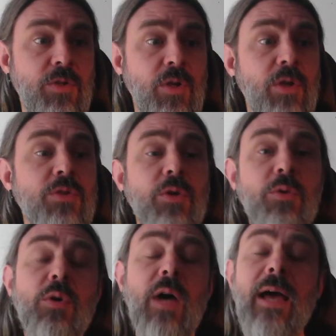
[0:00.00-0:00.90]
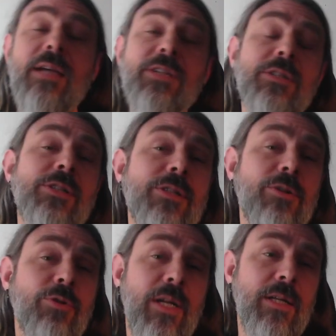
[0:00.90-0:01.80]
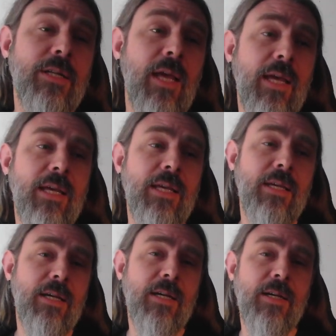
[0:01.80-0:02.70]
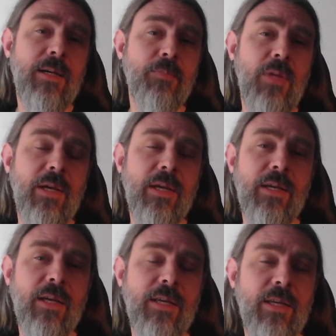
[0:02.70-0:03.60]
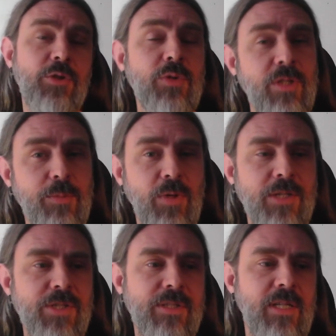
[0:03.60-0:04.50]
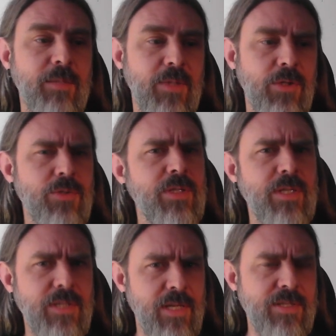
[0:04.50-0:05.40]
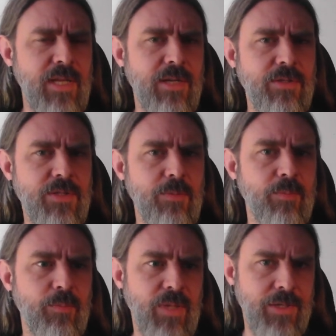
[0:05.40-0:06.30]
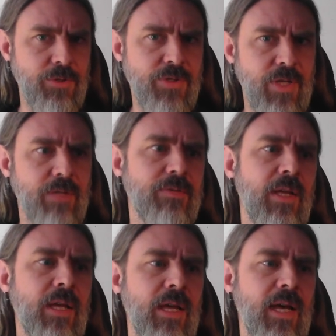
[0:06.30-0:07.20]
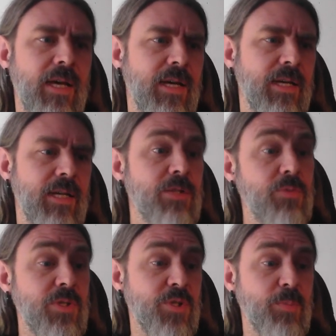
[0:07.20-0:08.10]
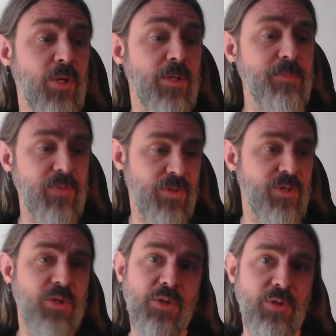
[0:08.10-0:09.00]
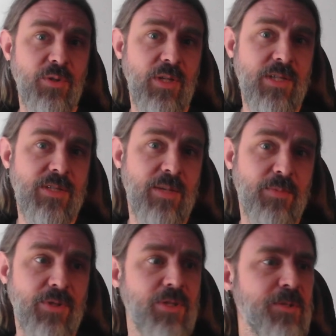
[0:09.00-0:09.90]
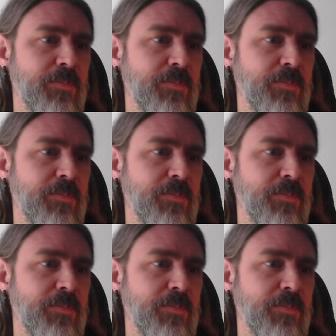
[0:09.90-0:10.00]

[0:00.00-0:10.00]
so I actually just created a Unity project that I've been using to test out some Blender stuff, and it's really small, so it's a good example here.